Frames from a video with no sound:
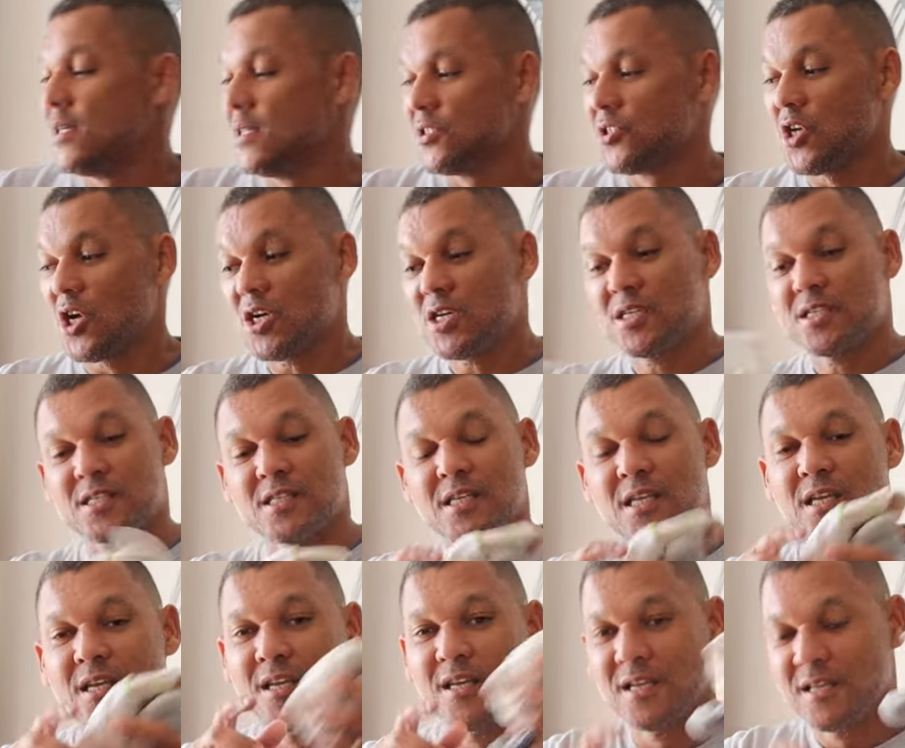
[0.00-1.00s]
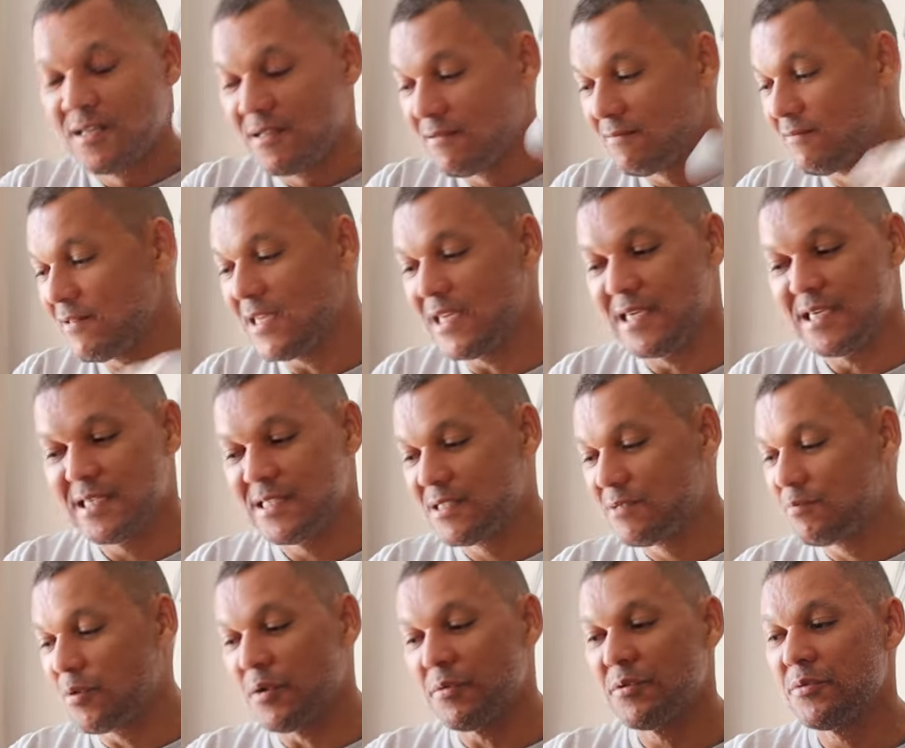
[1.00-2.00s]
socks is
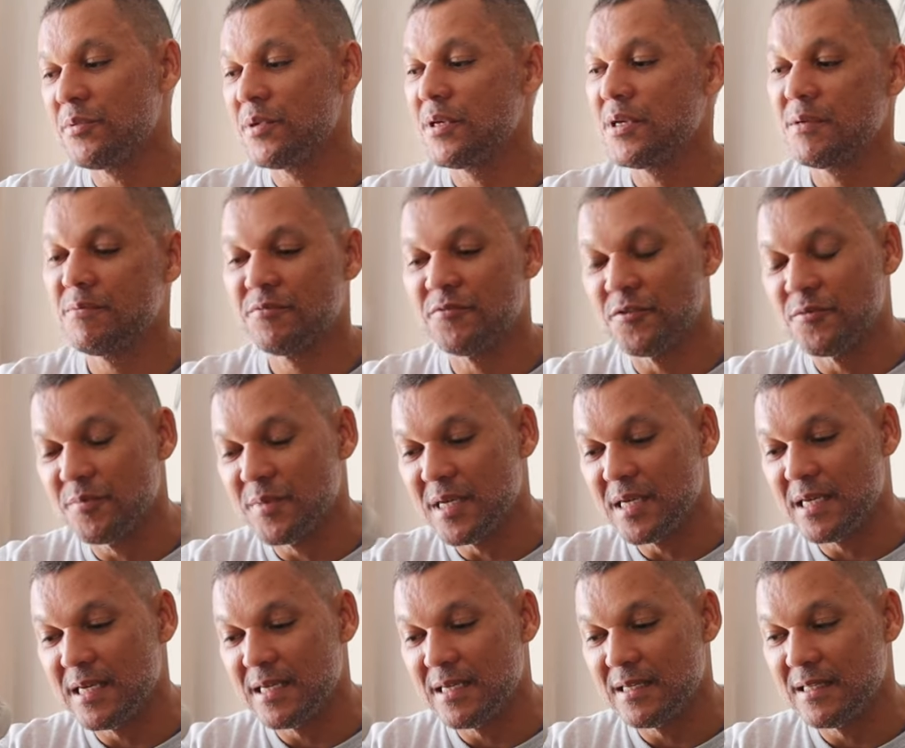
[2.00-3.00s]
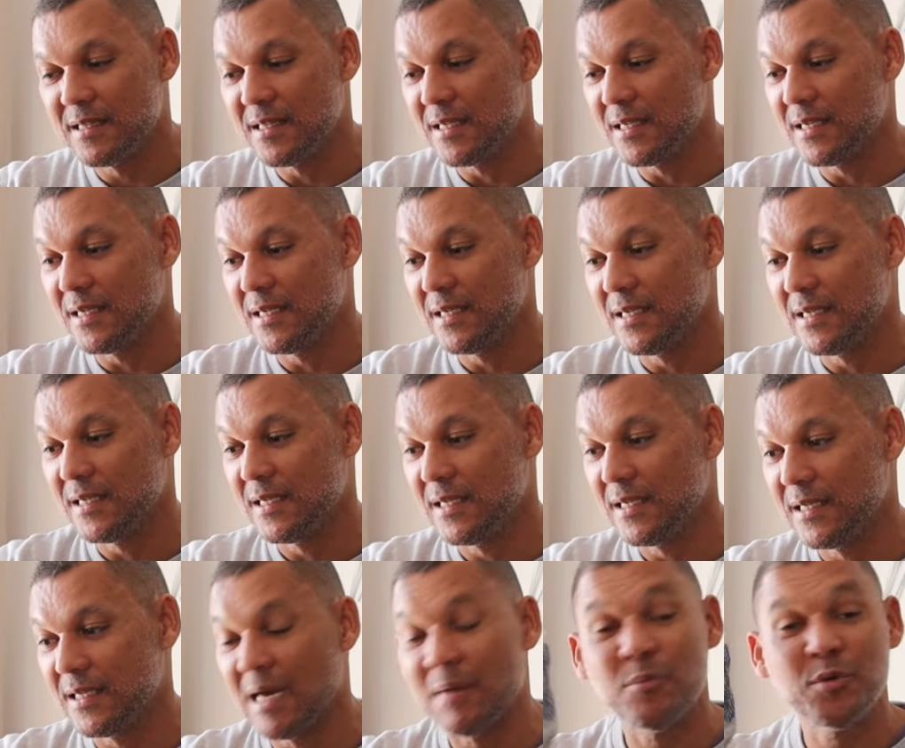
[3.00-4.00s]
probably for me
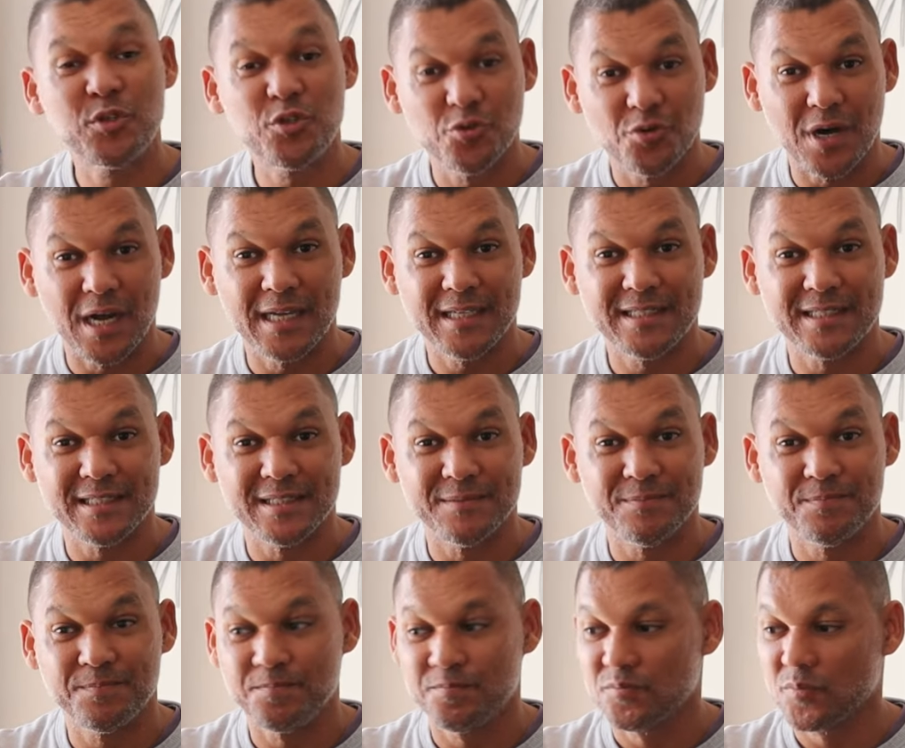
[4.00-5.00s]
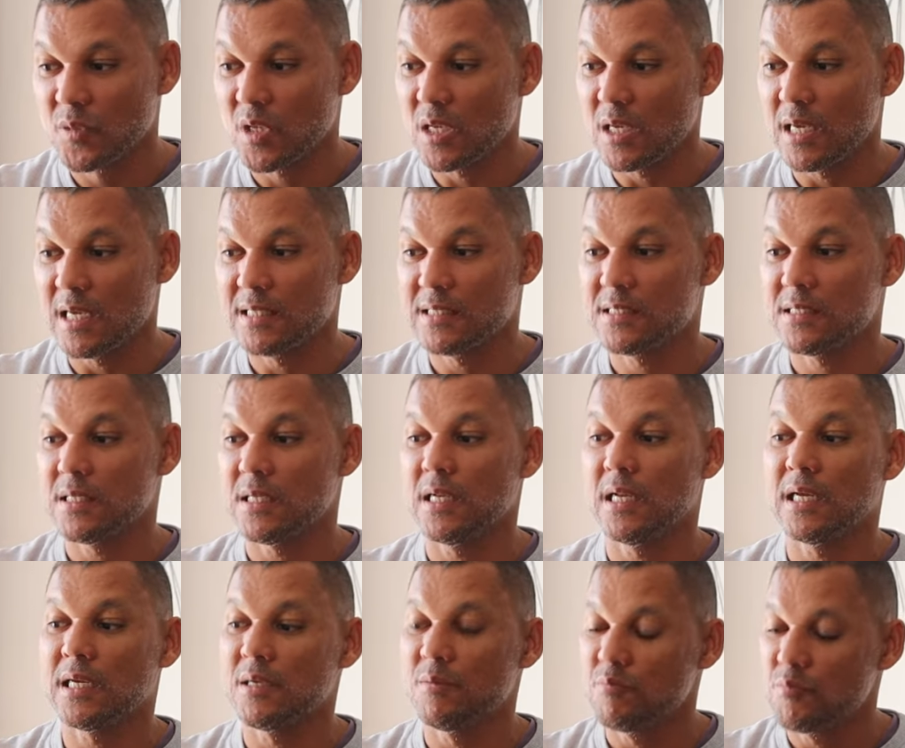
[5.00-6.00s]
the number two item that's
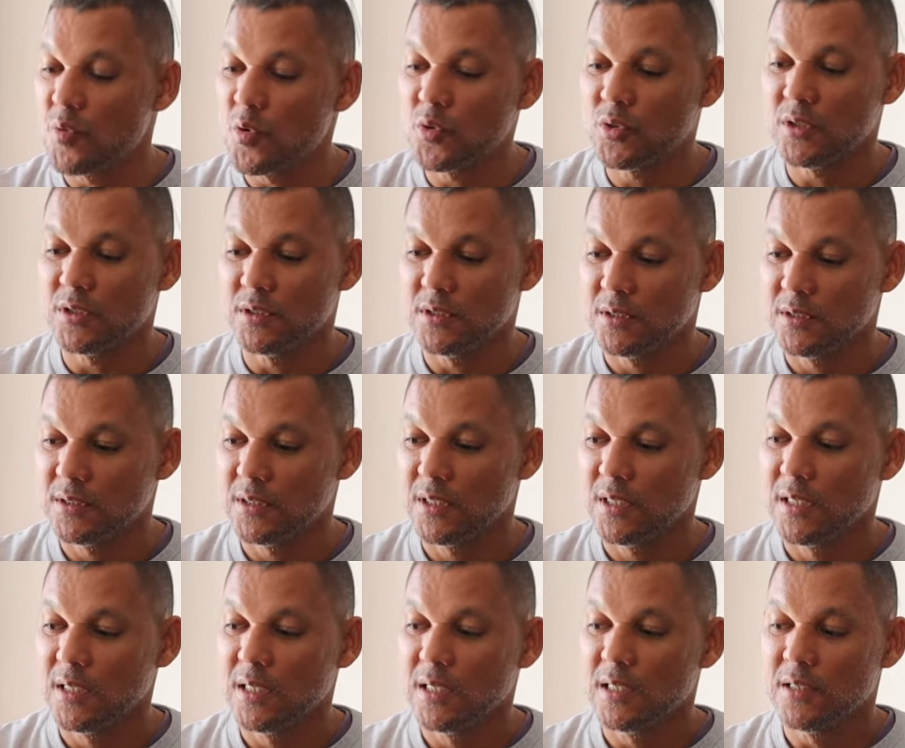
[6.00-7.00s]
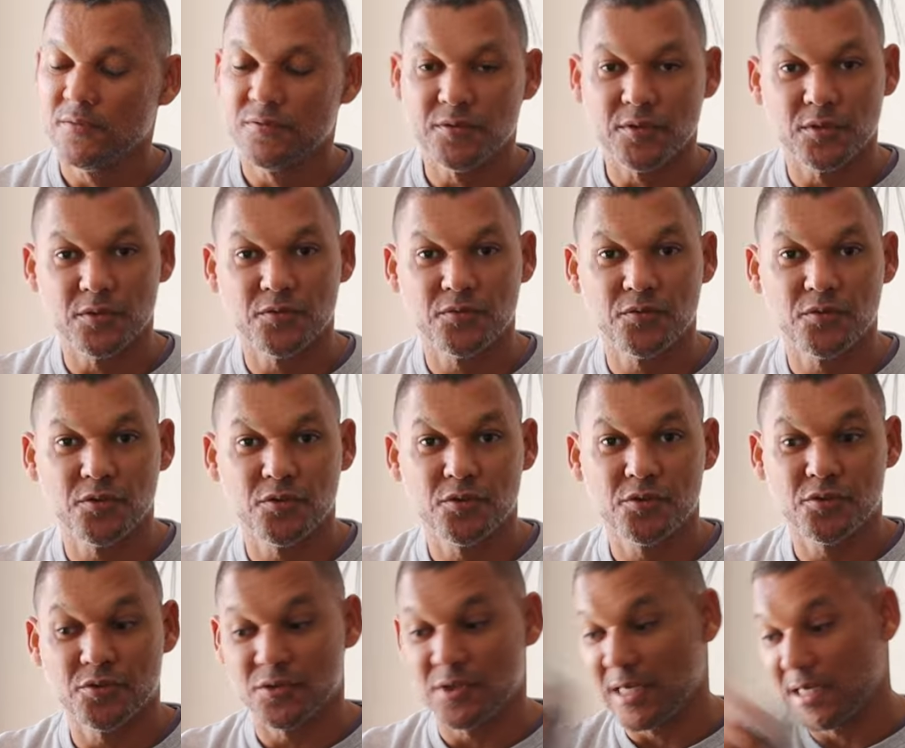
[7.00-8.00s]
like important for
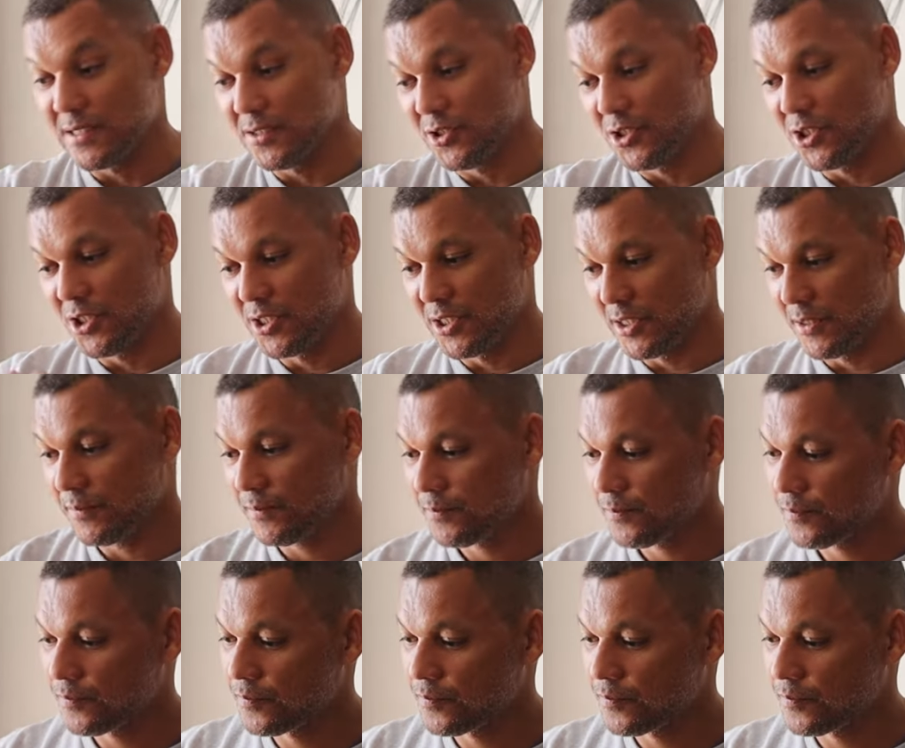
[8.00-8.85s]
your run journey.